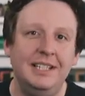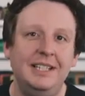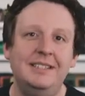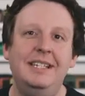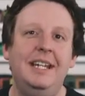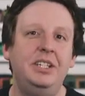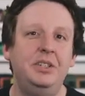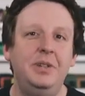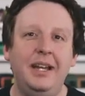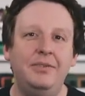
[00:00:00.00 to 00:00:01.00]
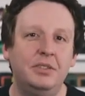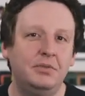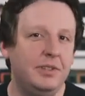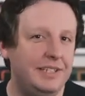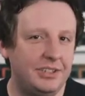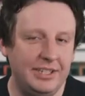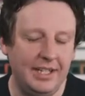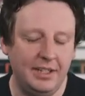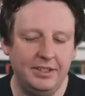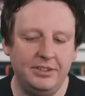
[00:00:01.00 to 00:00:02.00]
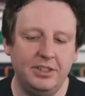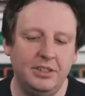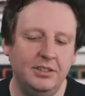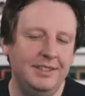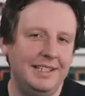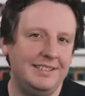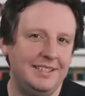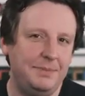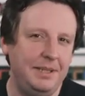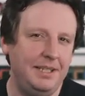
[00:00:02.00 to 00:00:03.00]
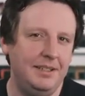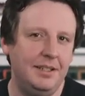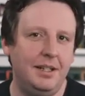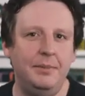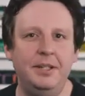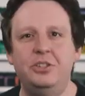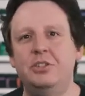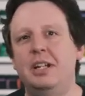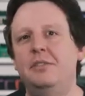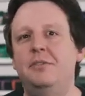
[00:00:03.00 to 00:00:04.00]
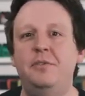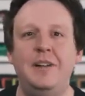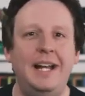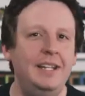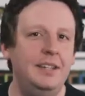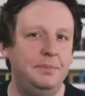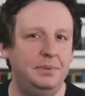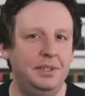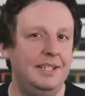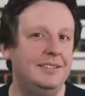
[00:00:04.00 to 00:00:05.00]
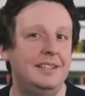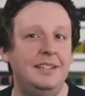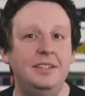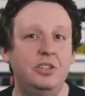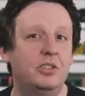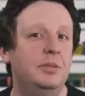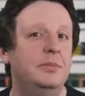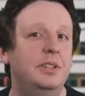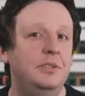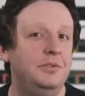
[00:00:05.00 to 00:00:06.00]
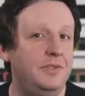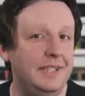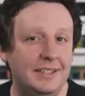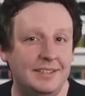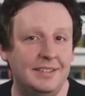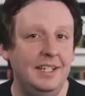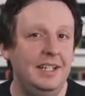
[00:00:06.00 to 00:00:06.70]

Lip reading: is that you have to reach down and turn that speed knob and try to find the place that the tremolo fits.